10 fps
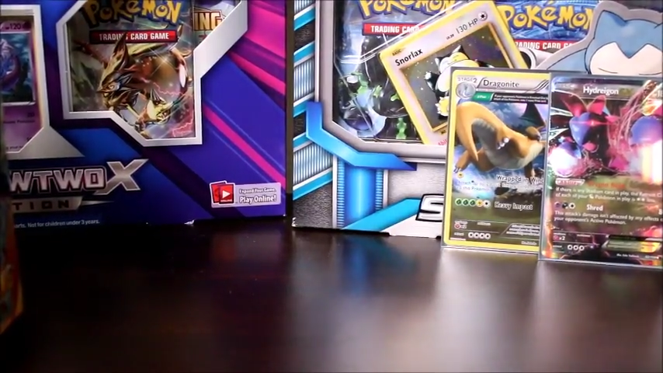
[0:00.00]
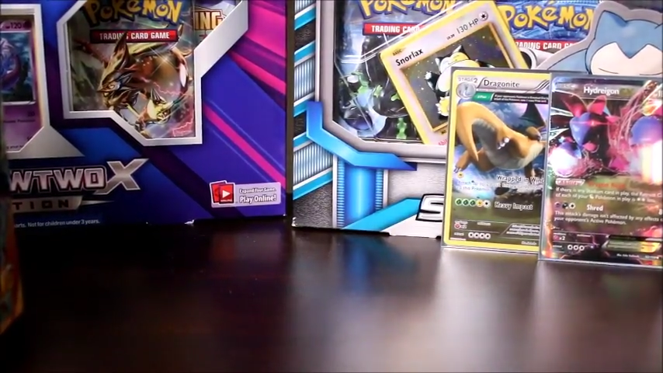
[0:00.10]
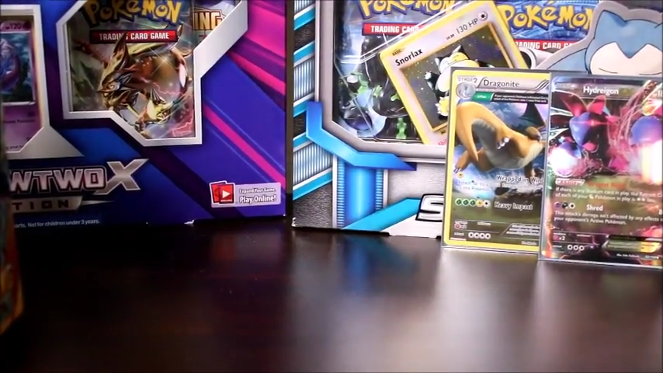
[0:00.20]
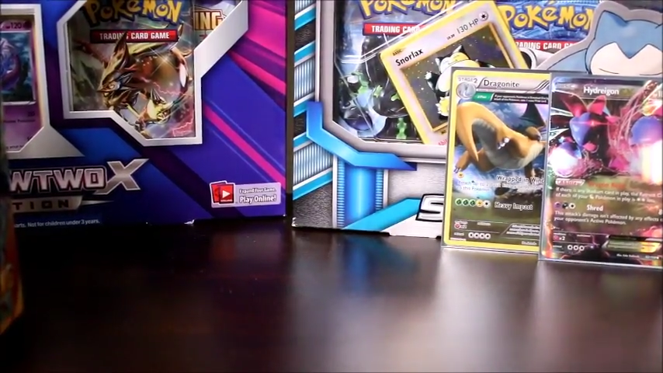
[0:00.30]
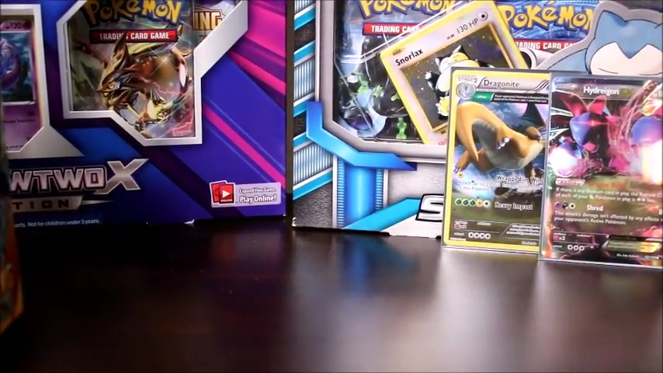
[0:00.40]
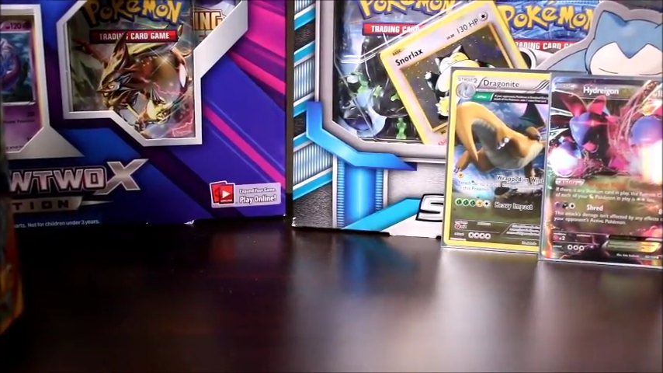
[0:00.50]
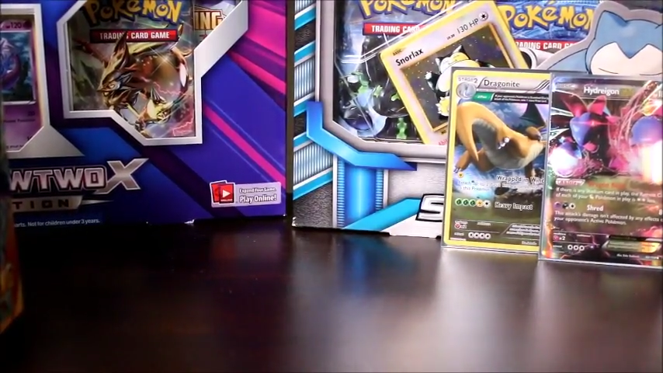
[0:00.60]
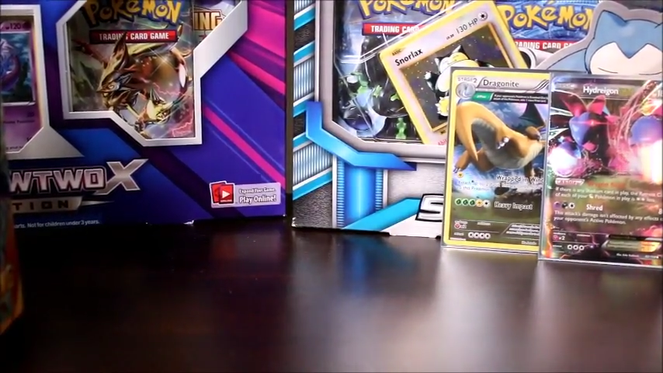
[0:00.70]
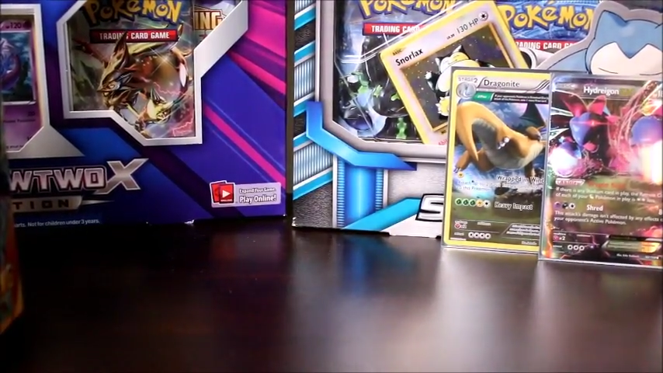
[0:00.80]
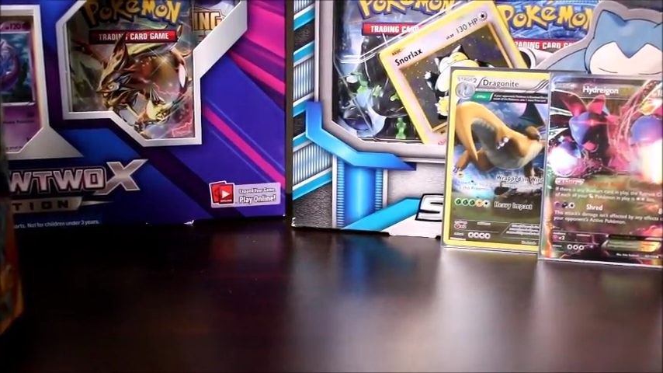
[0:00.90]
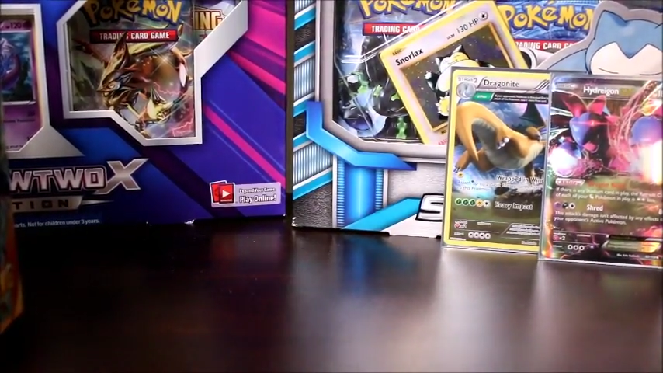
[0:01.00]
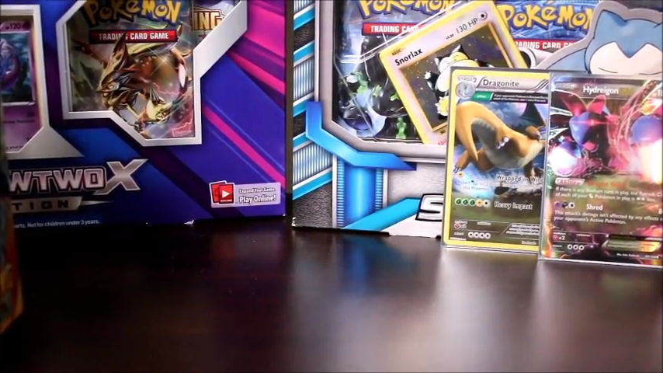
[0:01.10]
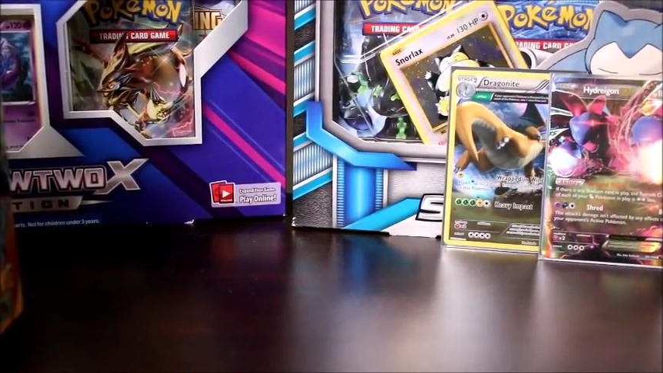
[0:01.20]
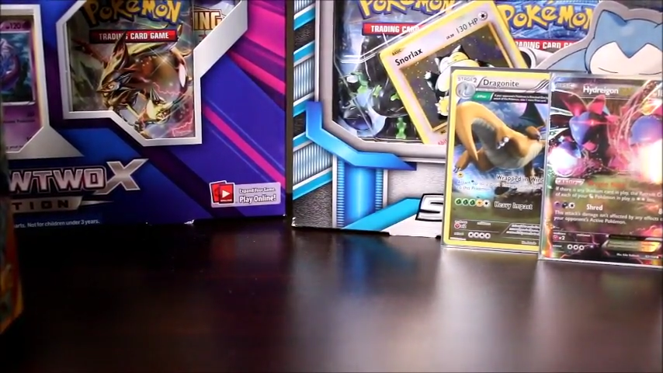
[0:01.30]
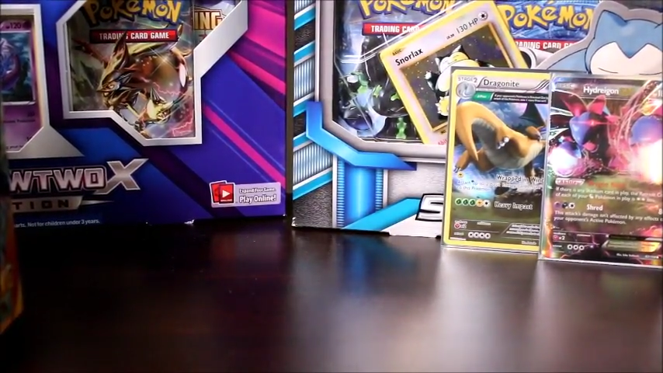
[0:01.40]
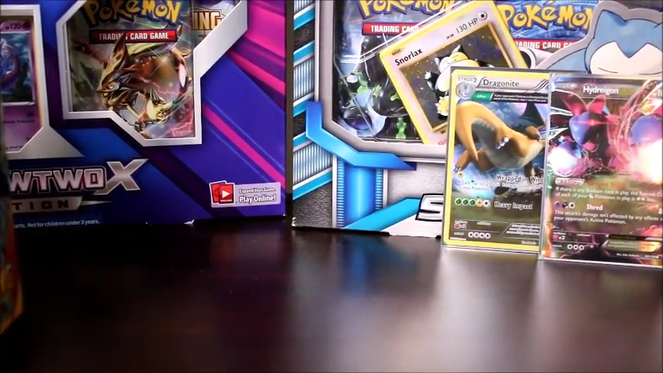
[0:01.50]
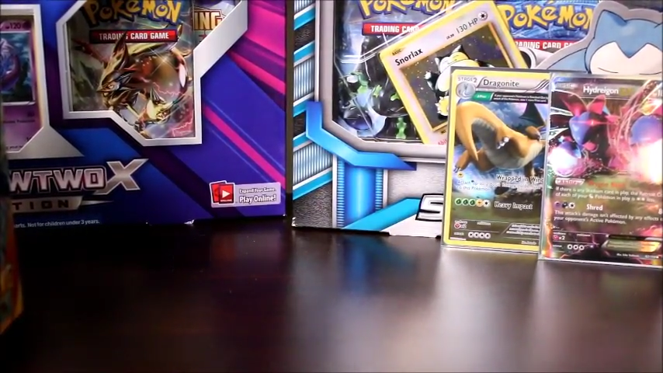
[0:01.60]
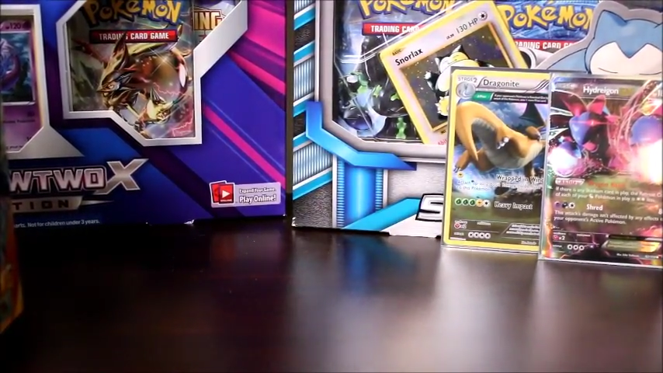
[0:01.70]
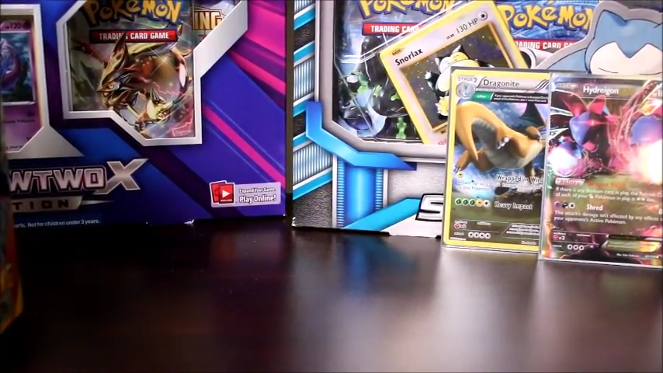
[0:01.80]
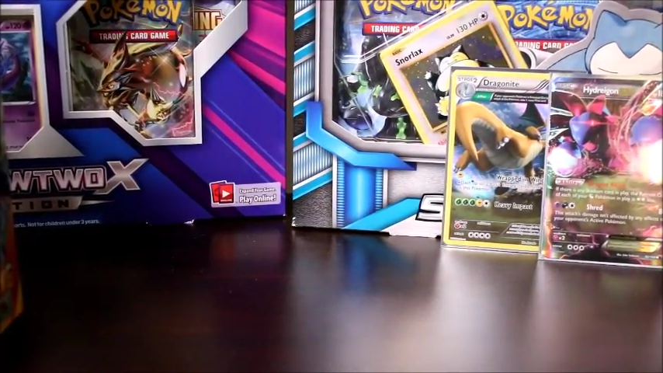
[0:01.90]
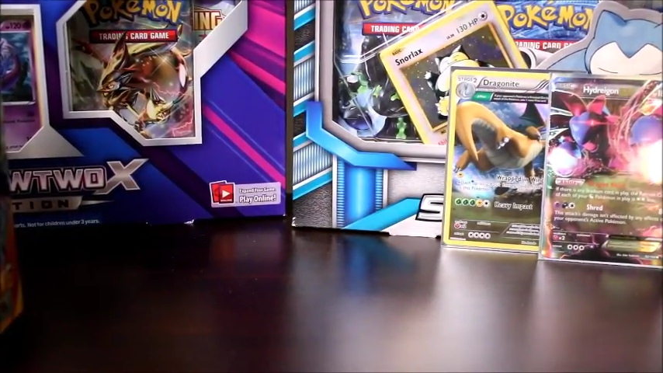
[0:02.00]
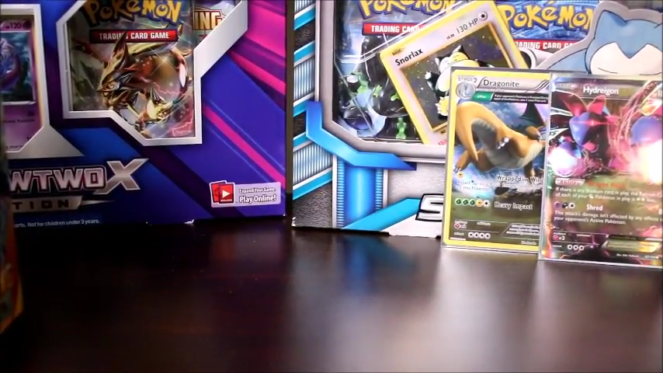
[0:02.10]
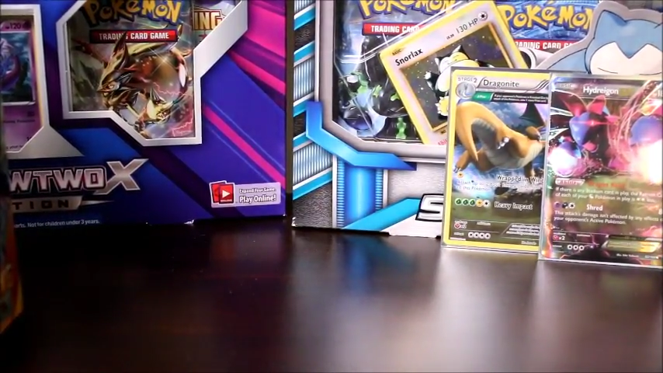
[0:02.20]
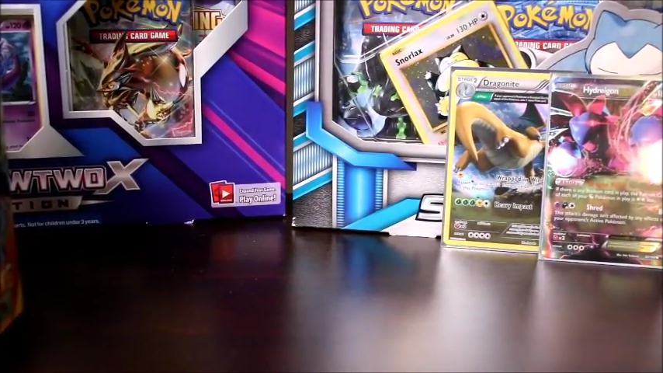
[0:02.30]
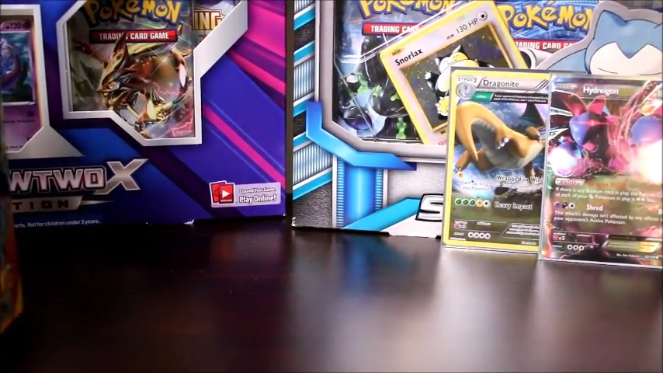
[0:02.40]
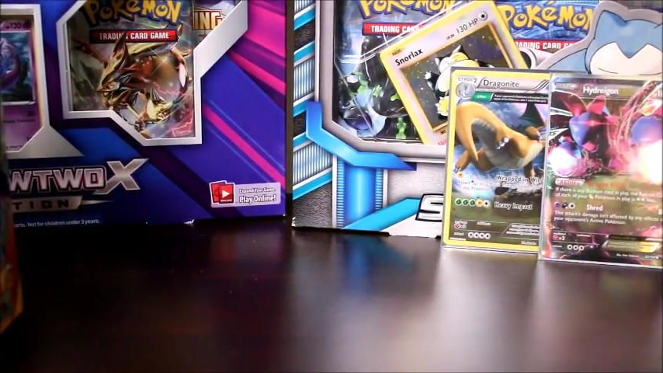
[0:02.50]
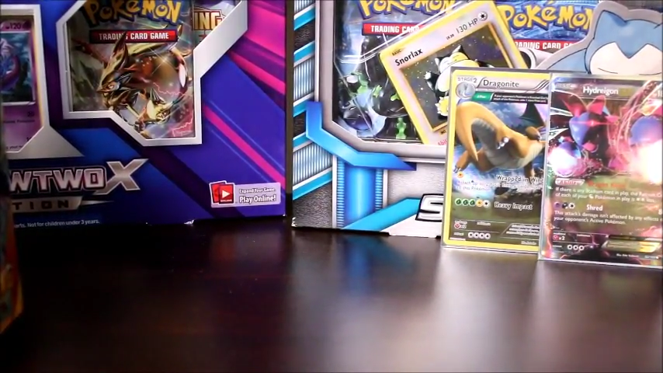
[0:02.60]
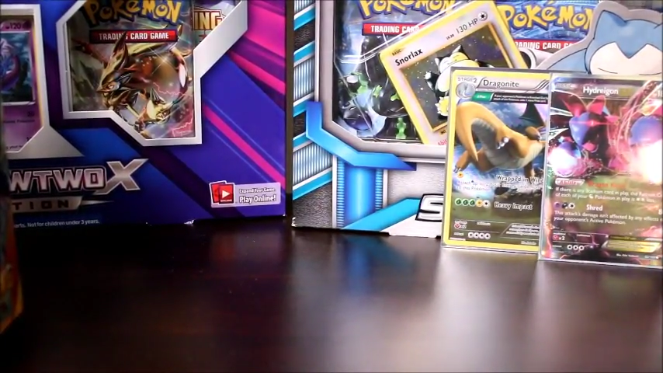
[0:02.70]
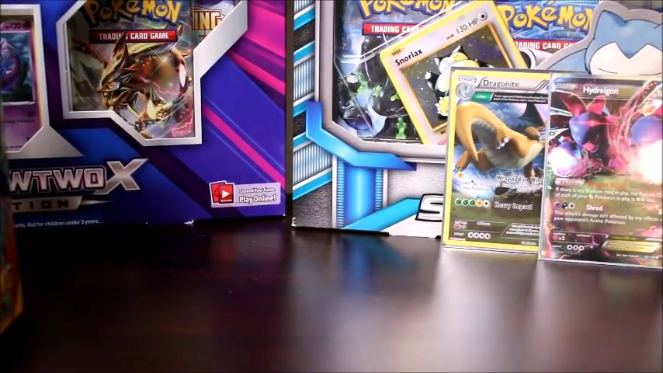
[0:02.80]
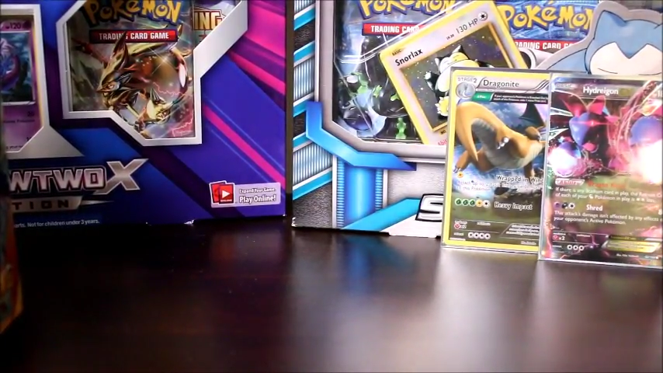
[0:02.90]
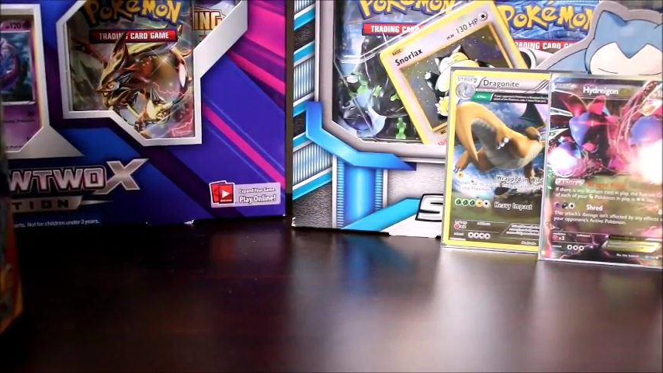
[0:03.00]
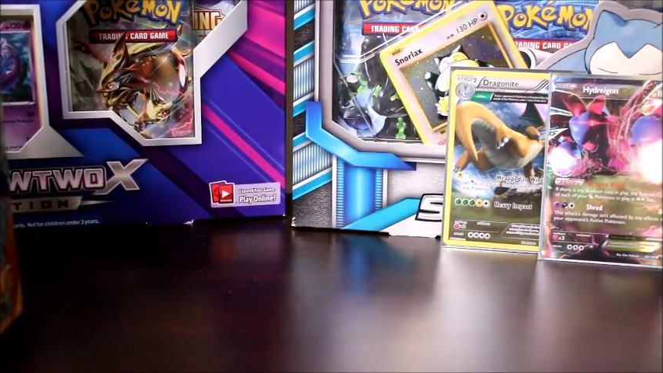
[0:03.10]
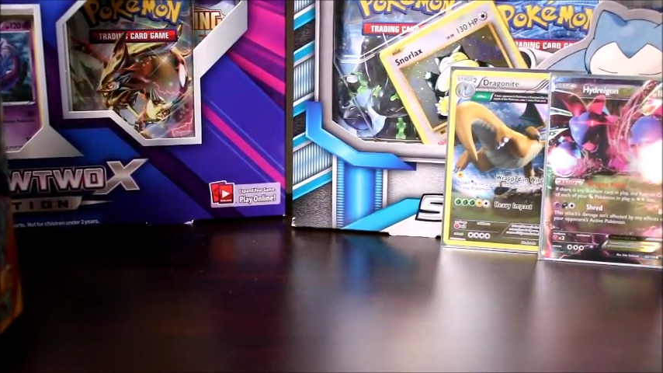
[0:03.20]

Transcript: Nobody's mouth can be seen.